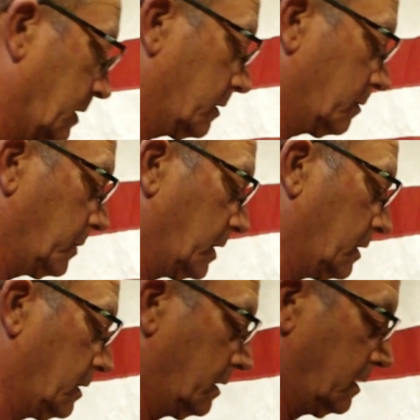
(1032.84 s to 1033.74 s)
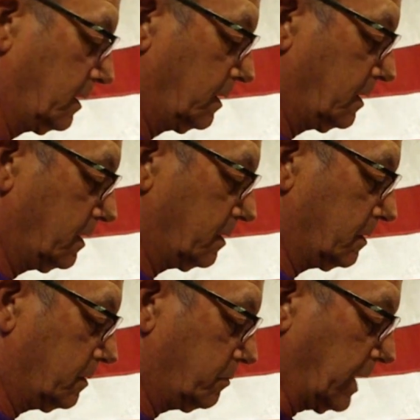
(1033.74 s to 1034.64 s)
out in a minute.
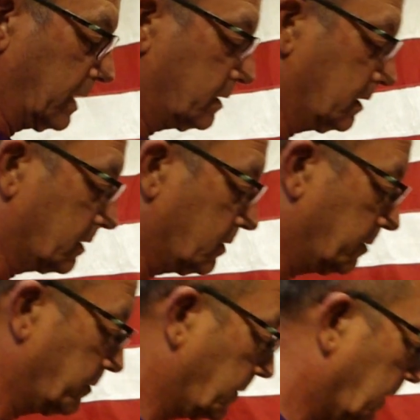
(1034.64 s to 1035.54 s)
Back to the crimp.